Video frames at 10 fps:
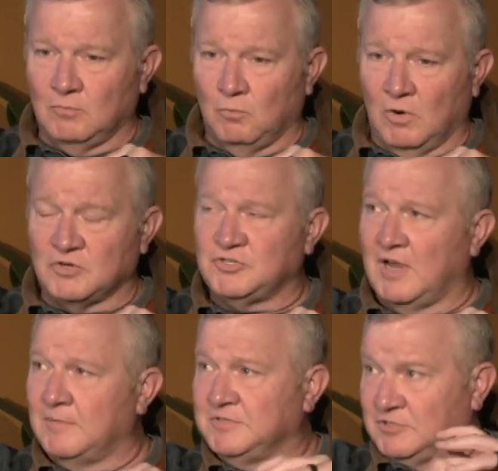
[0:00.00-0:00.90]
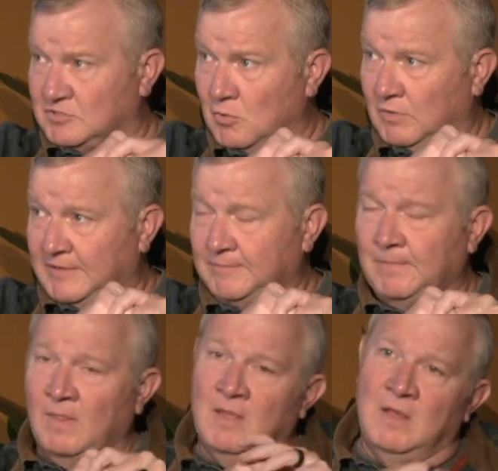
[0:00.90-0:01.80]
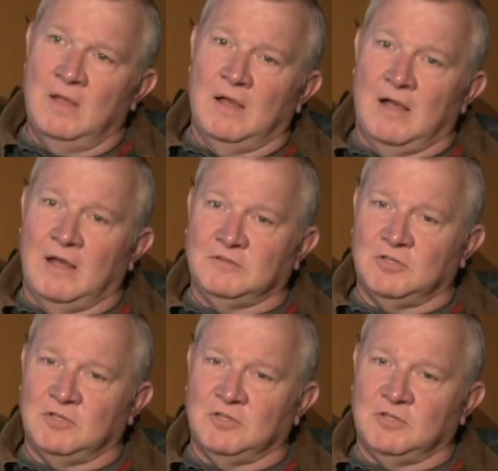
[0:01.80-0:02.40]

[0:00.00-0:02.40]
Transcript: workshops and schooling mm-hmm.